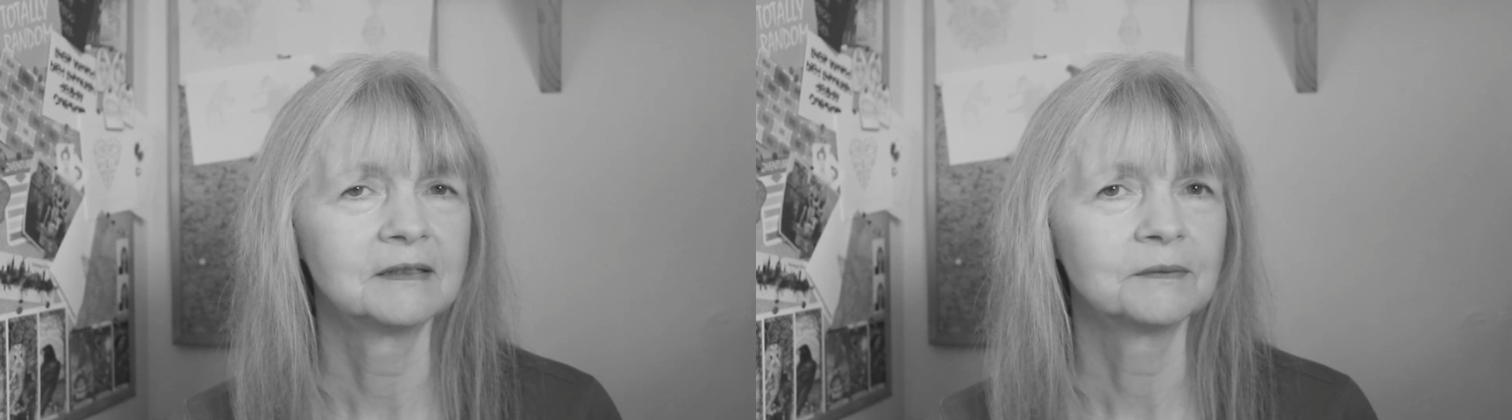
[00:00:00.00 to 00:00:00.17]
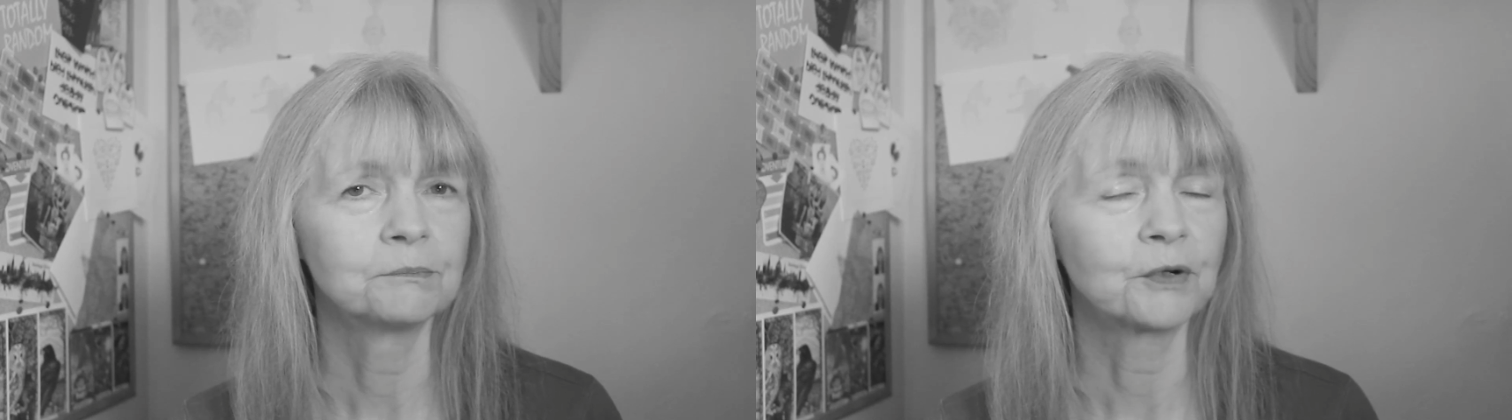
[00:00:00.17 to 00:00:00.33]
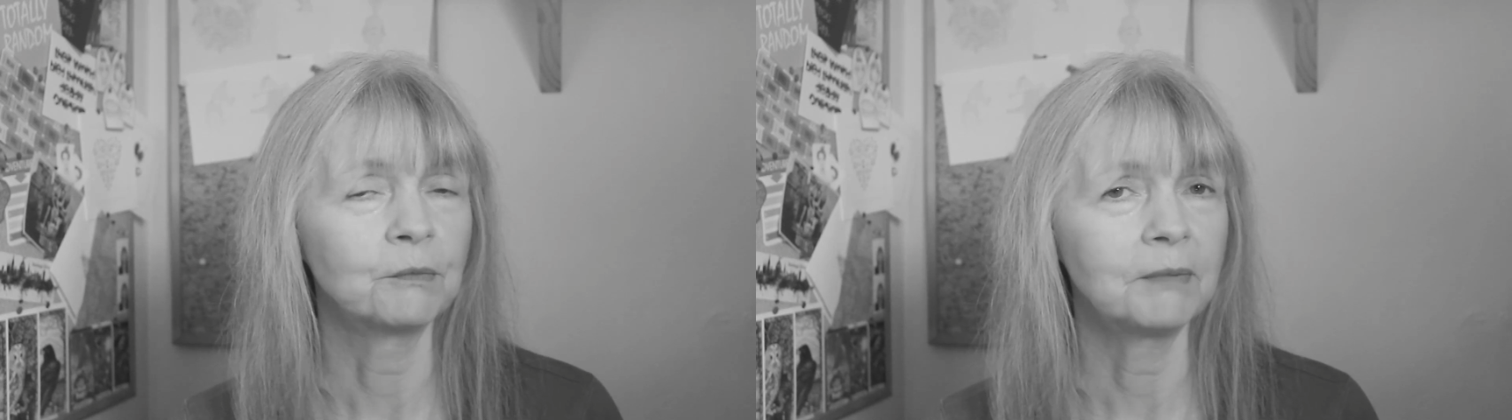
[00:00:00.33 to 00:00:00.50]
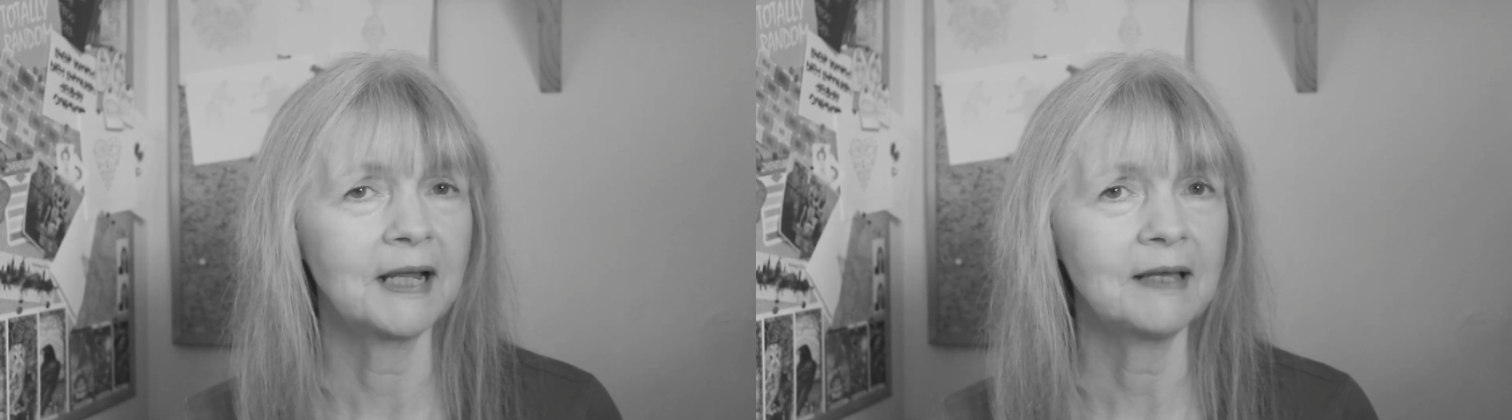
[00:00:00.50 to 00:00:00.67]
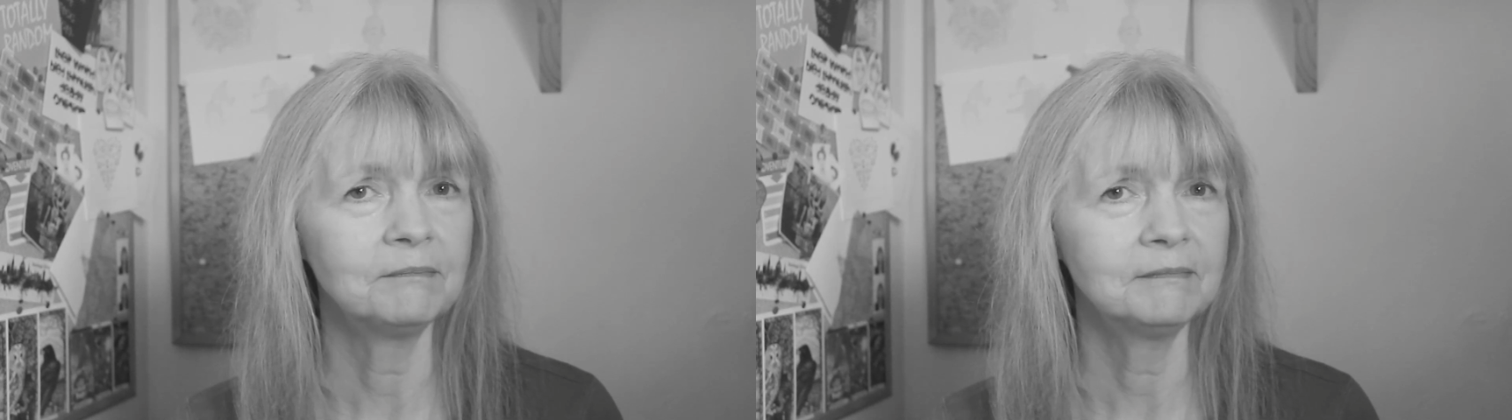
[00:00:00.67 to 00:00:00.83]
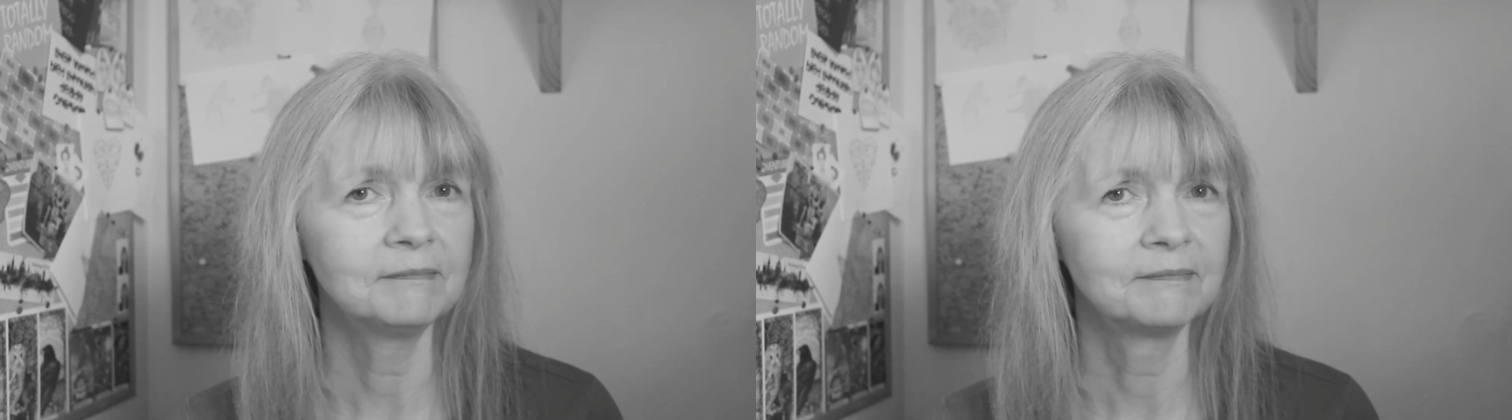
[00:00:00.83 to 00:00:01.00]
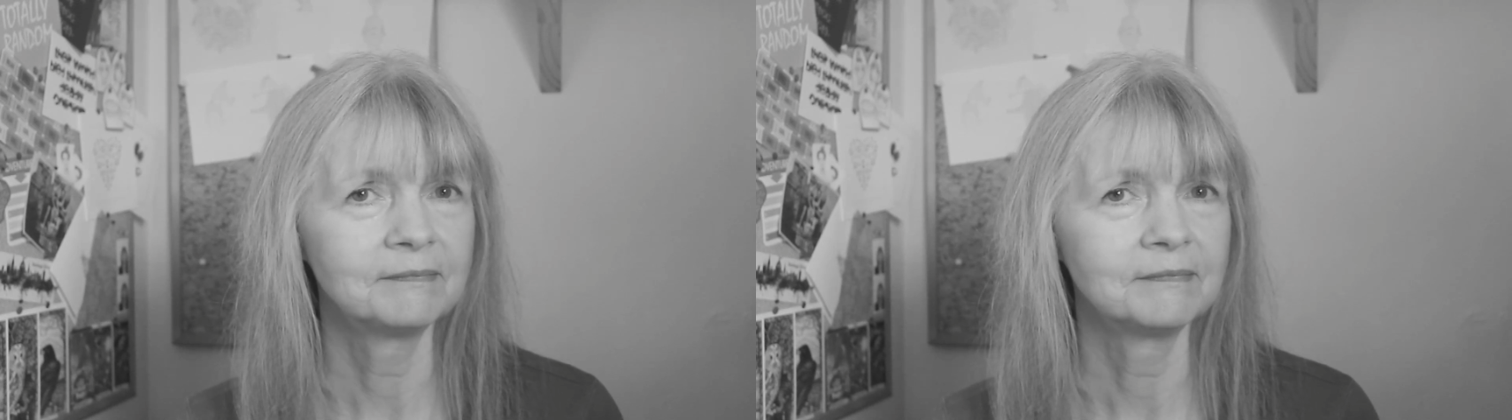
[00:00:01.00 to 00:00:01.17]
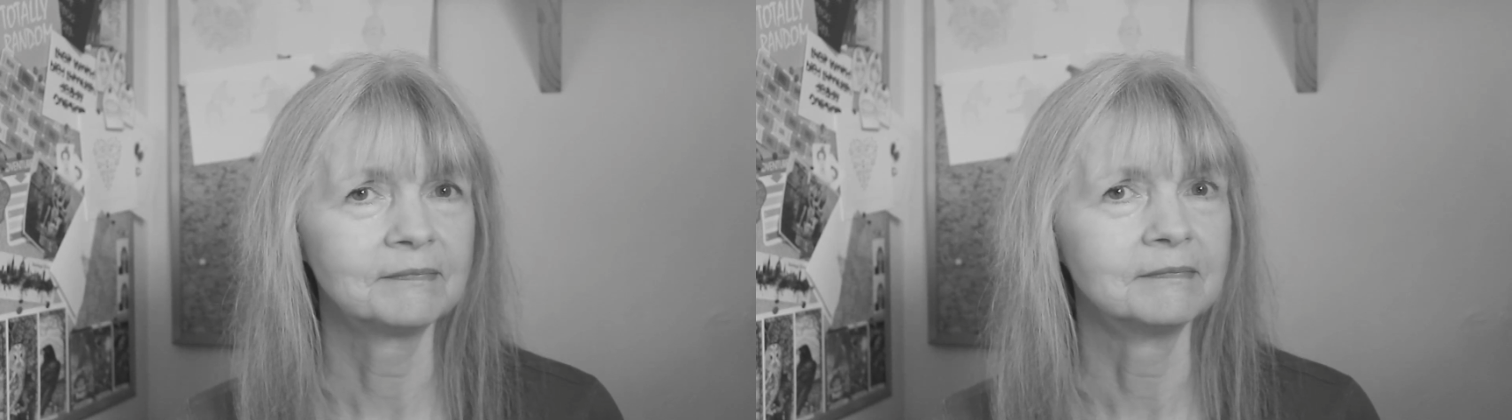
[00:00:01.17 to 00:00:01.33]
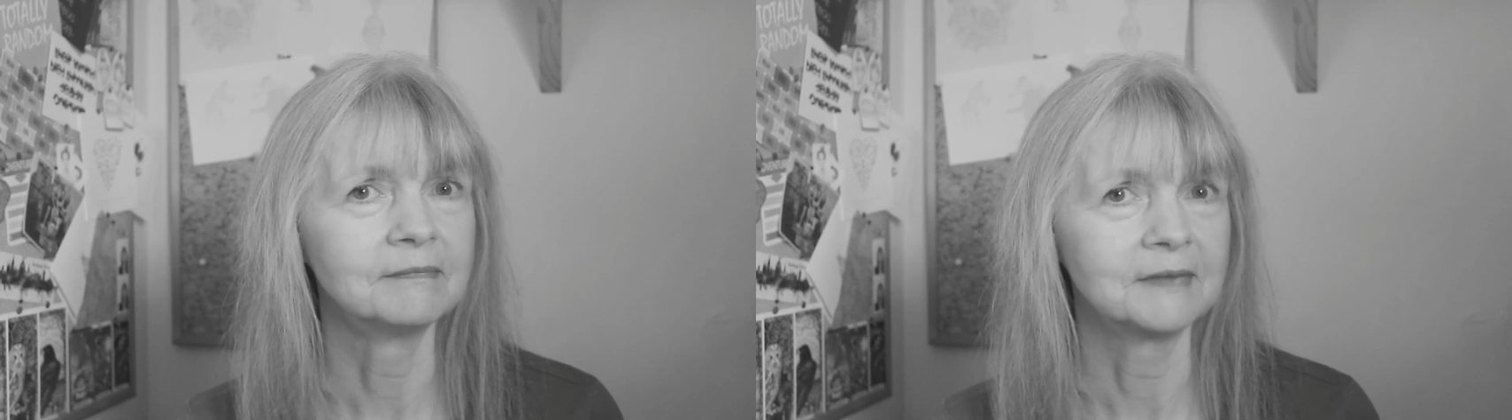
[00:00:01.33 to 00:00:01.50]
Problem
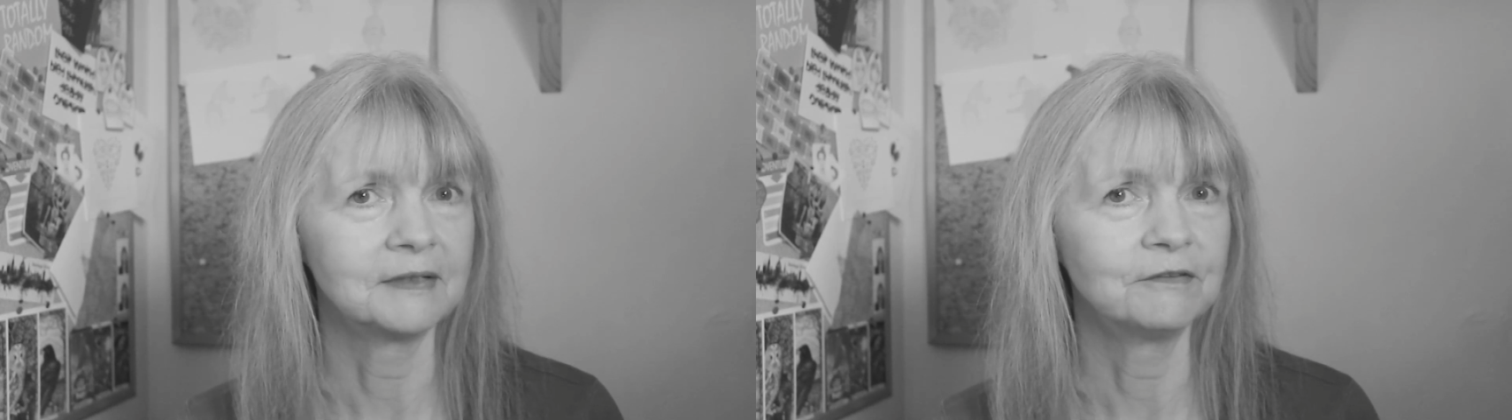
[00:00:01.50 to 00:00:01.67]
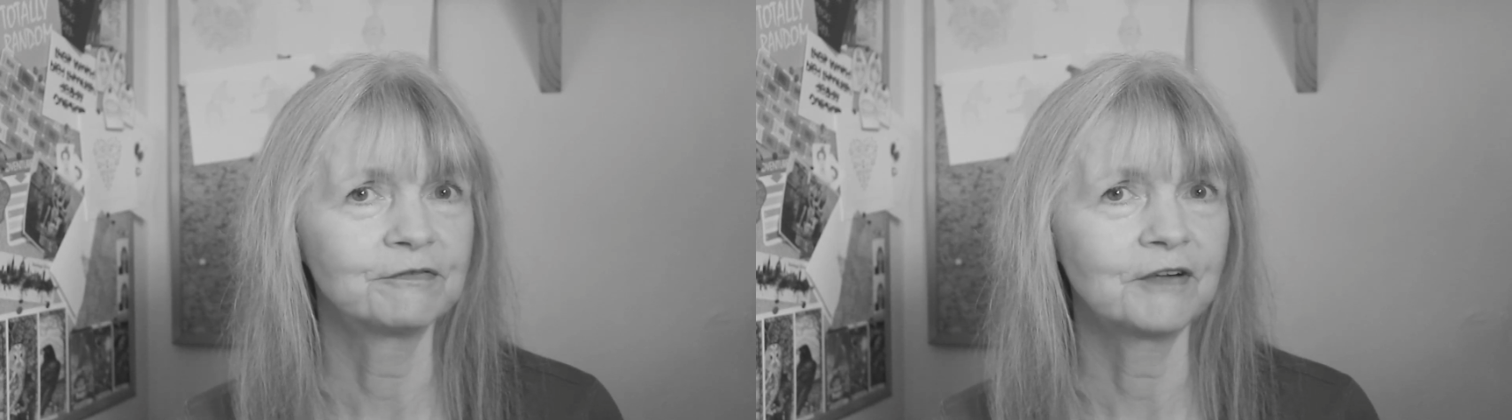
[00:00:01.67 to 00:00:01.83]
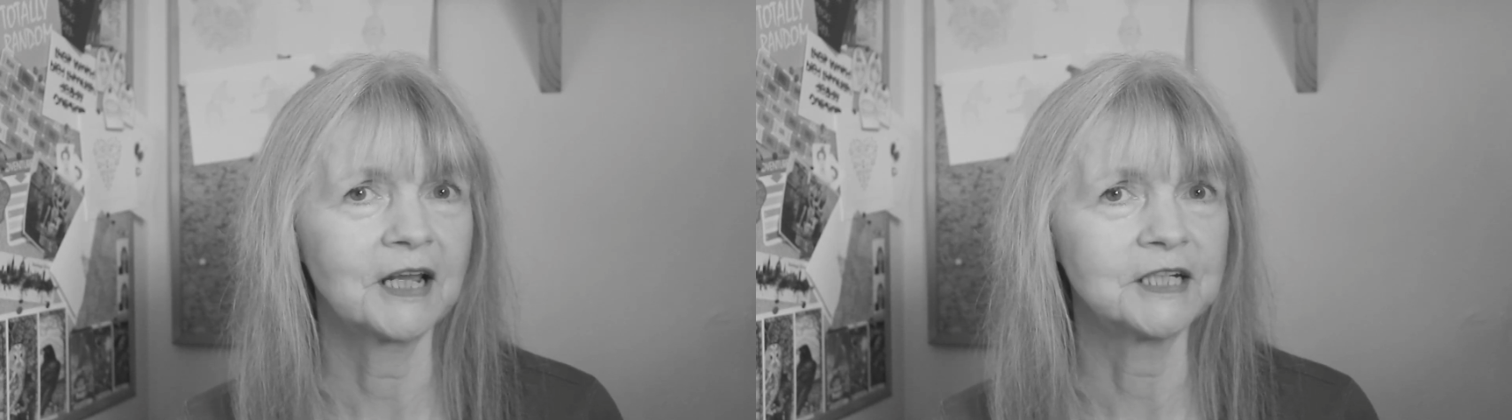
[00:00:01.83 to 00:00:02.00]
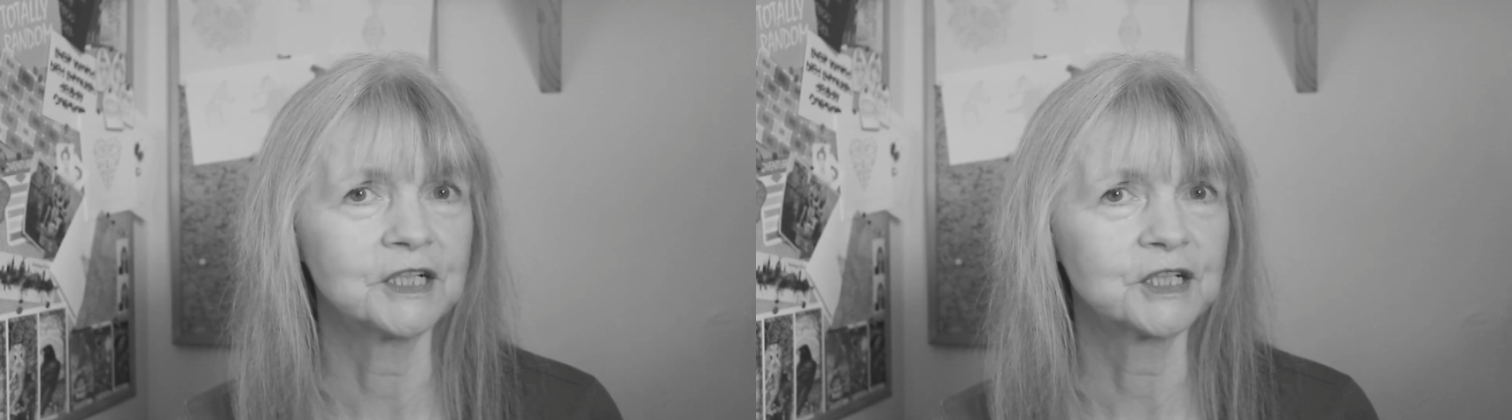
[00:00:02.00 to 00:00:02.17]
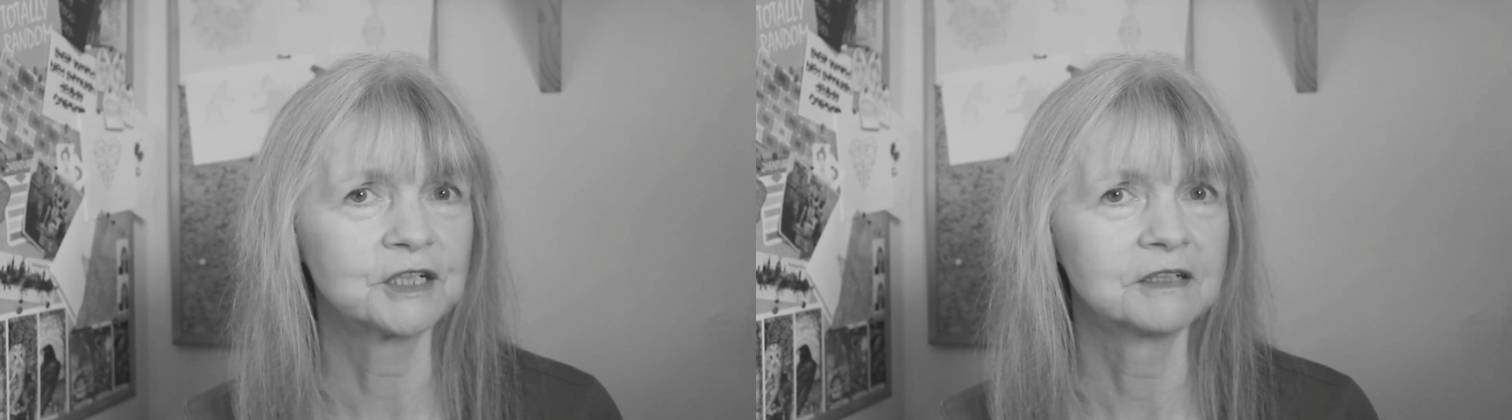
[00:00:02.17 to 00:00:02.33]
in French.